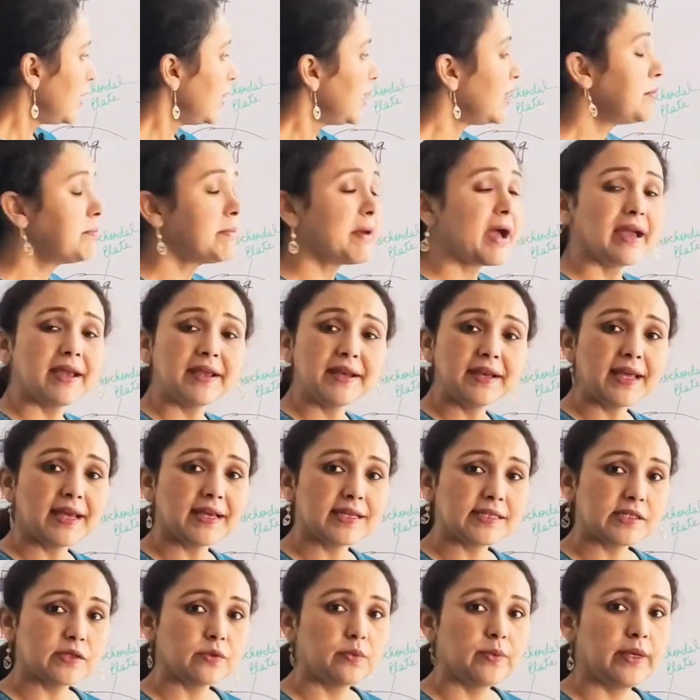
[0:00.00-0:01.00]
in my
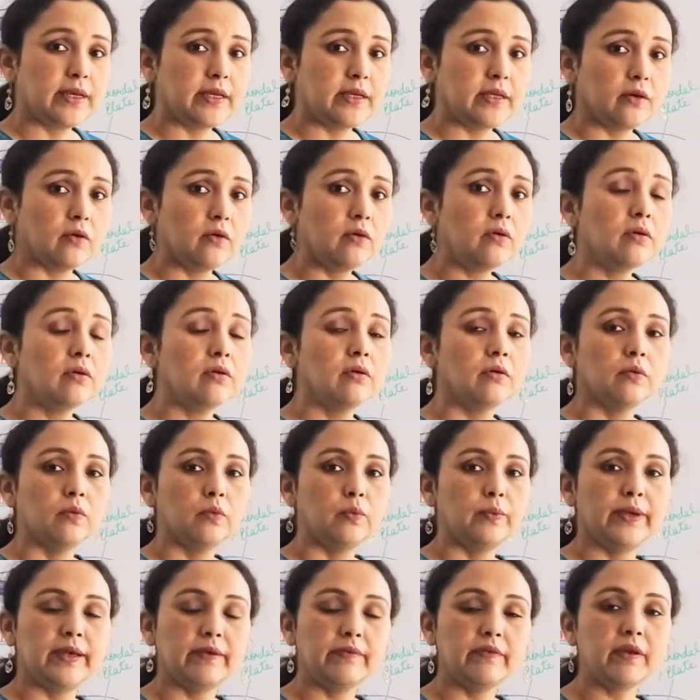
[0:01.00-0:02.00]
next video,
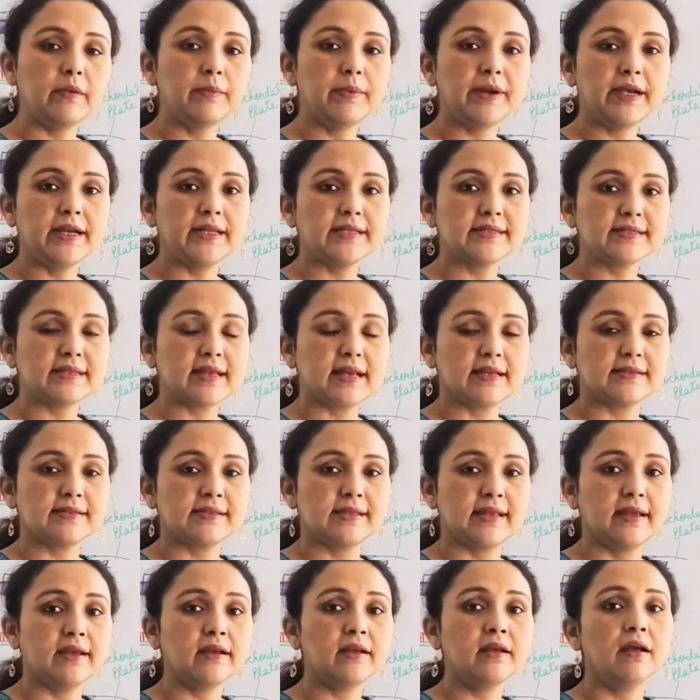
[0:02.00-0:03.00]
we will be
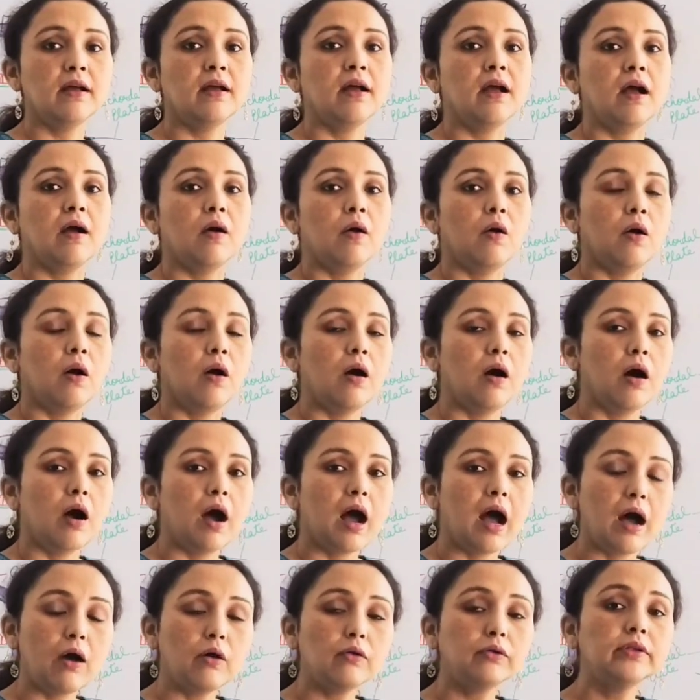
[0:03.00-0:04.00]
discussing
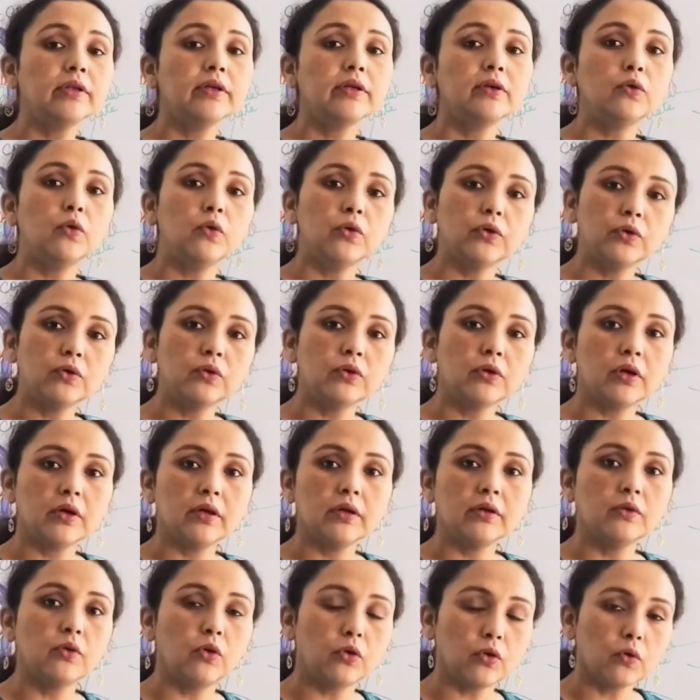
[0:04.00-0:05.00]
how the
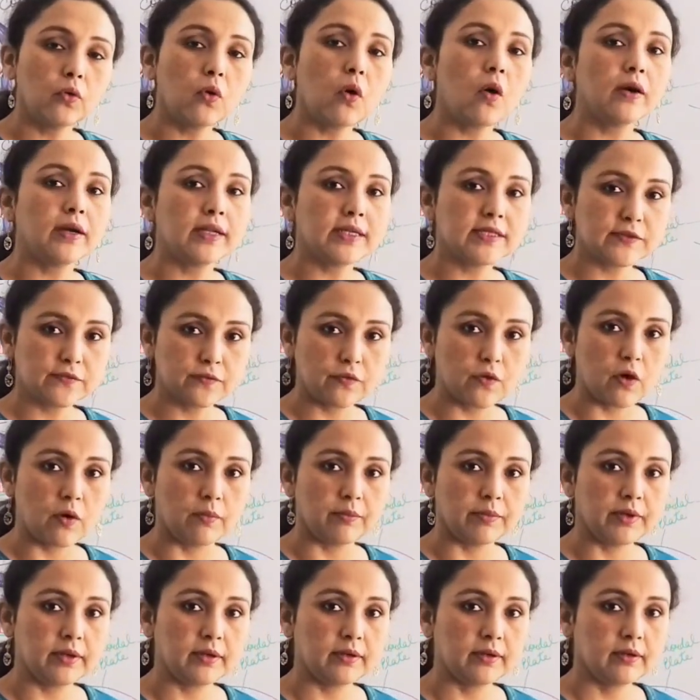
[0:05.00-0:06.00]
notochord is
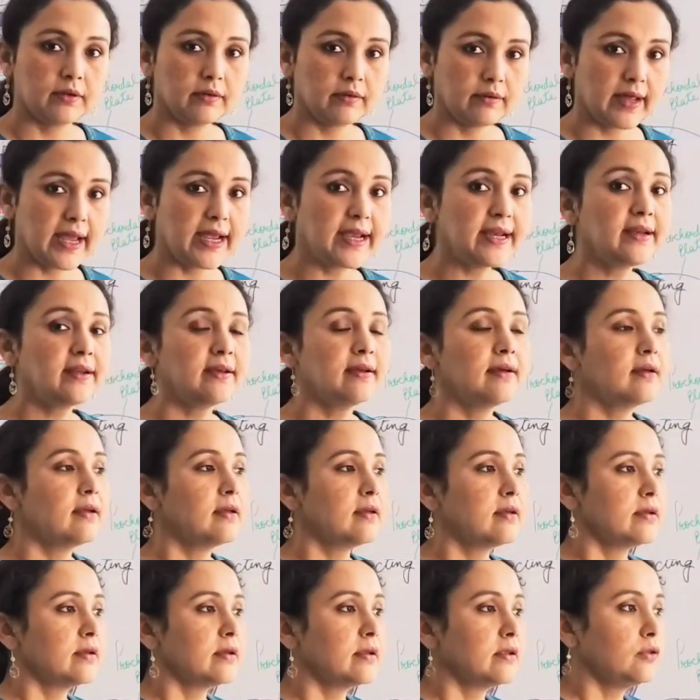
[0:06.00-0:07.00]
formed, right?
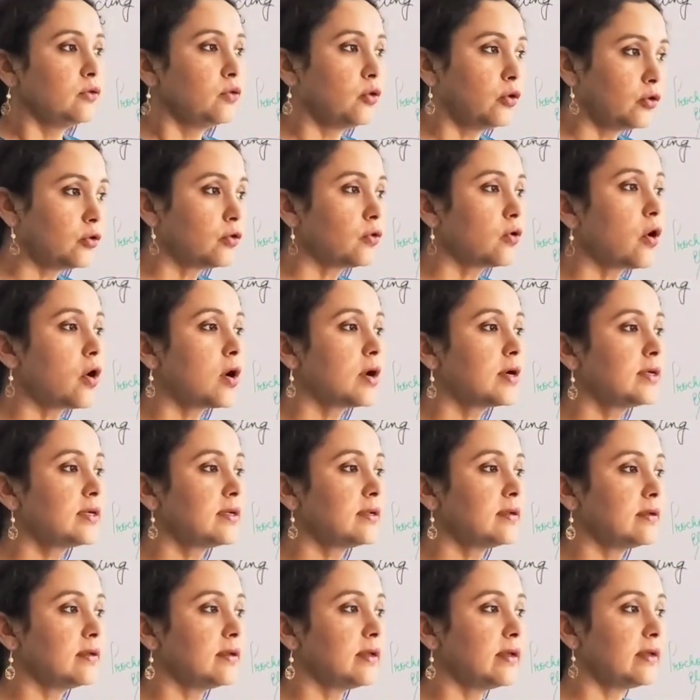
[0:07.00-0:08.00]

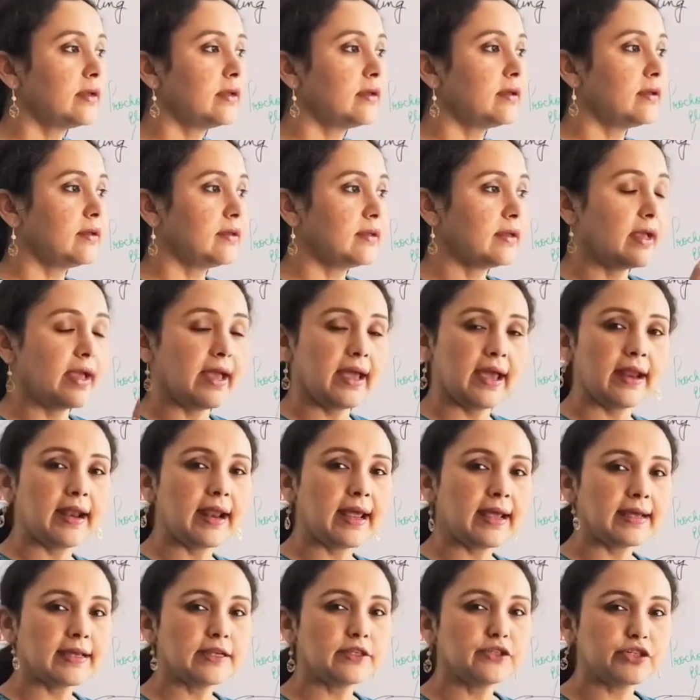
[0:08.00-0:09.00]
Notochord, here
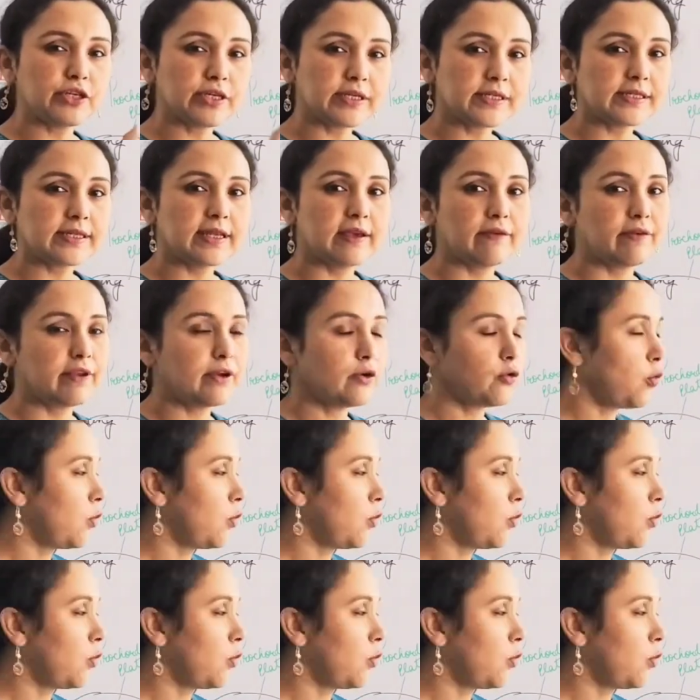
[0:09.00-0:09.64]
I can just give an